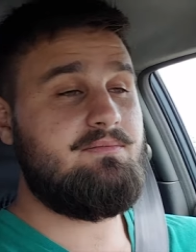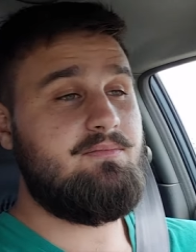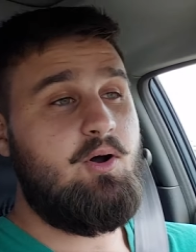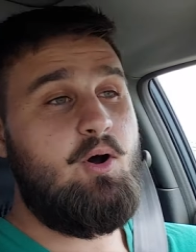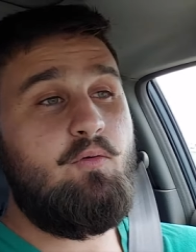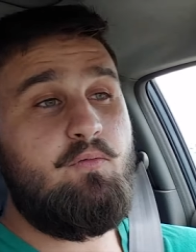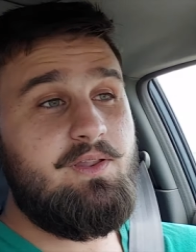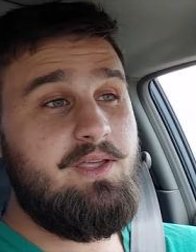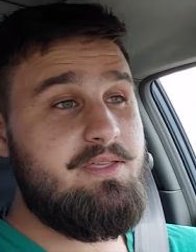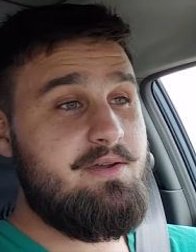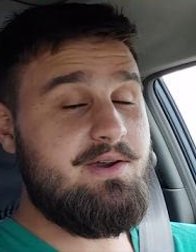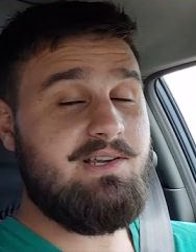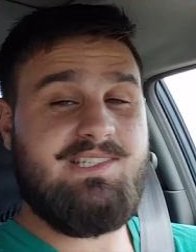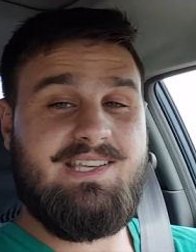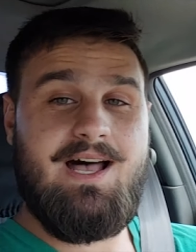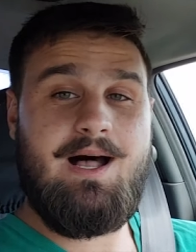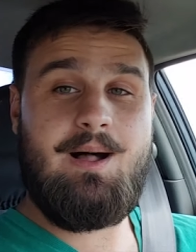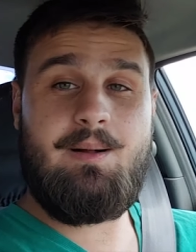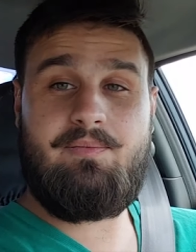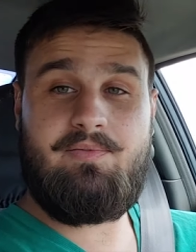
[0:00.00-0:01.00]
Hopefully they're as
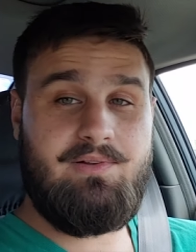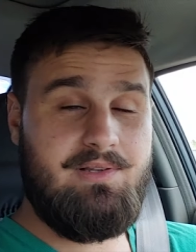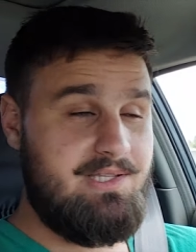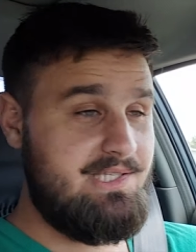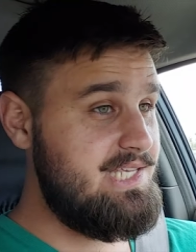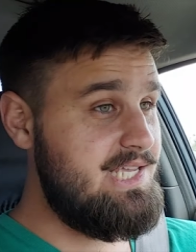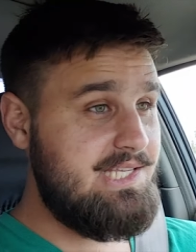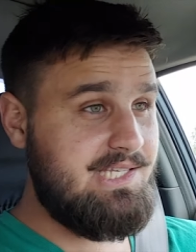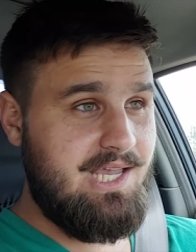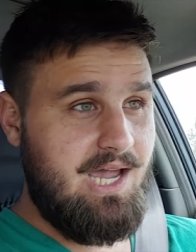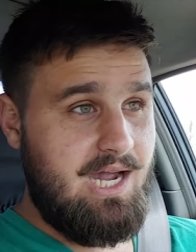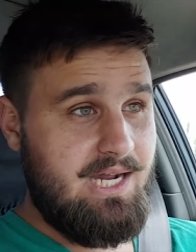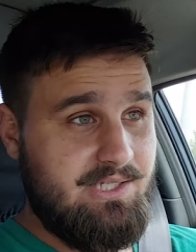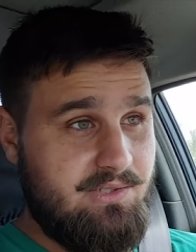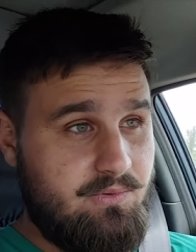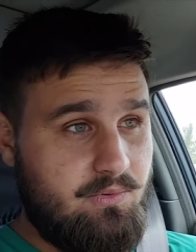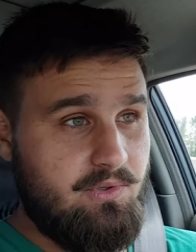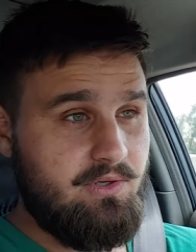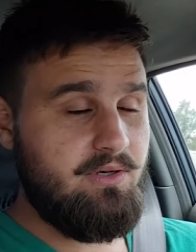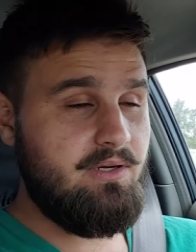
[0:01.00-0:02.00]
helpful as these
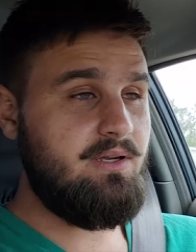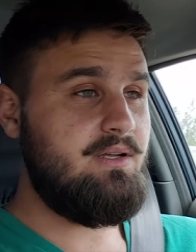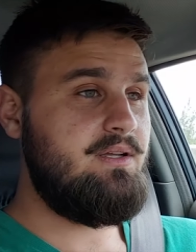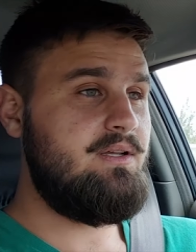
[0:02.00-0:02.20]
guys were.